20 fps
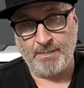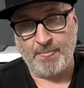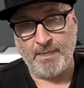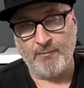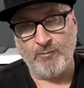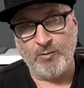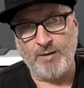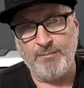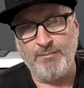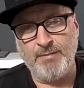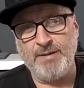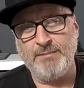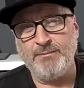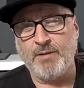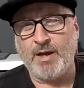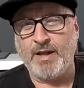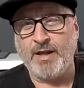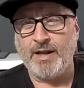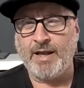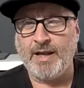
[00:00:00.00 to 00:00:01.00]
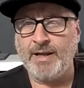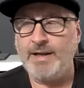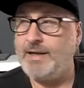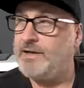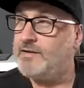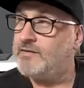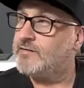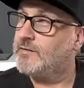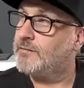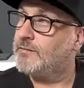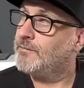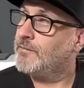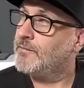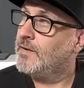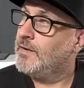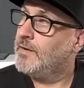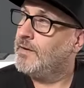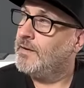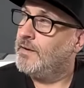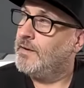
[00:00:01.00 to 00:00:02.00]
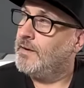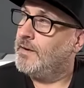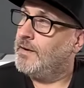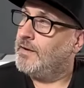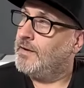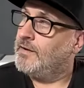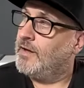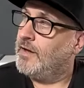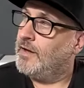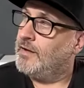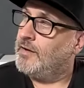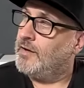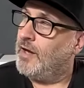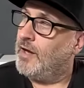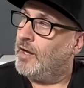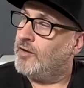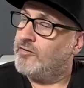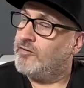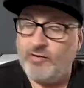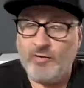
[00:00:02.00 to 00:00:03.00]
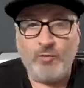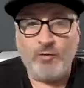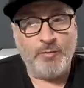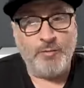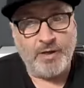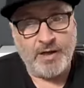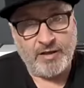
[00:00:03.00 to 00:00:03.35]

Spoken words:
And what I mean by that is Tillman